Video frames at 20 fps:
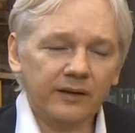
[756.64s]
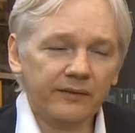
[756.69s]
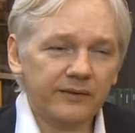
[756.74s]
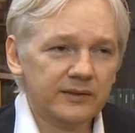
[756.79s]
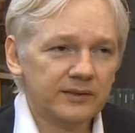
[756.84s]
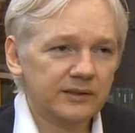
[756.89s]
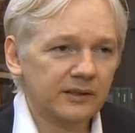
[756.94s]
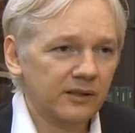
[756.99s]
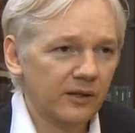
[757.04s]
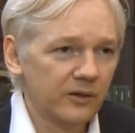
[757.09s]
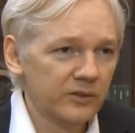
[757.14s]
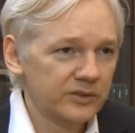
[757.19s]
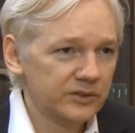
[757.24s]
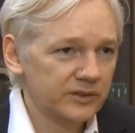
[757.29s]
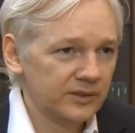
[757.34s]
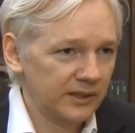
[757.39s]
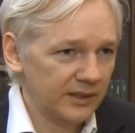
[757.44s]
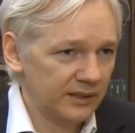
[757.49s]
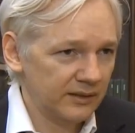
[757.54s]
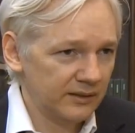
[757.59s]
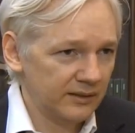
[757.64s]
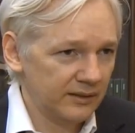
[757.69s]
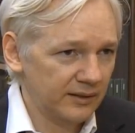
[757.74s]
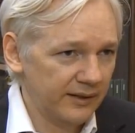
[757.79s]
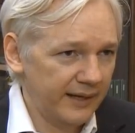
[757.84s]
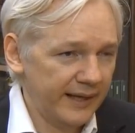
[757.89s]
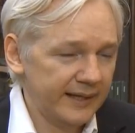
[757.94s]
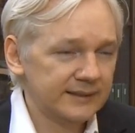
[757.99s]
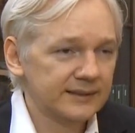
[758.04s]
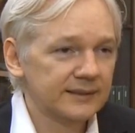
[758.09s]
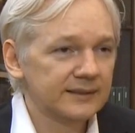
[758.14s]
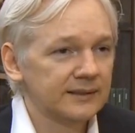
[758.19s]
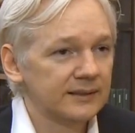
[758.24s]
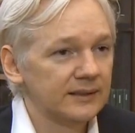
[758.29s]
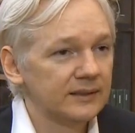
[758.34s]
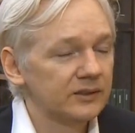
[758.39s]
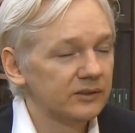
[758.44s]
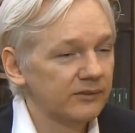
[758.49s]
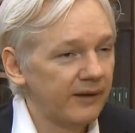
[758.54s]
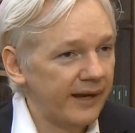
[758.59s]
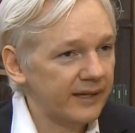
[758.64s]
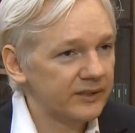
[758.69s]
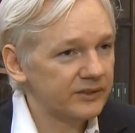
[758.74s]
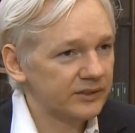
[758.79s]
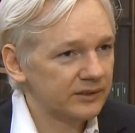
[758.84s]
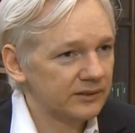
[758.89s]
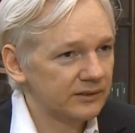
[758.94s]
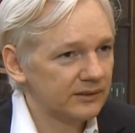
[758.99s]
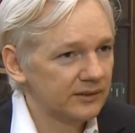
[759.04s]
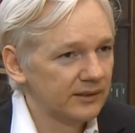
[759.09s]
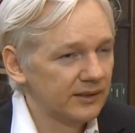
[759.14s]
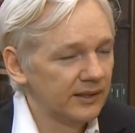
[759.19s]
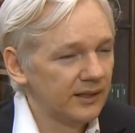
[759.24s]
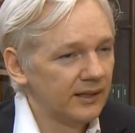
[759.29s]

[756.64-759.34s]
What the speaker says: This close nexus and interaction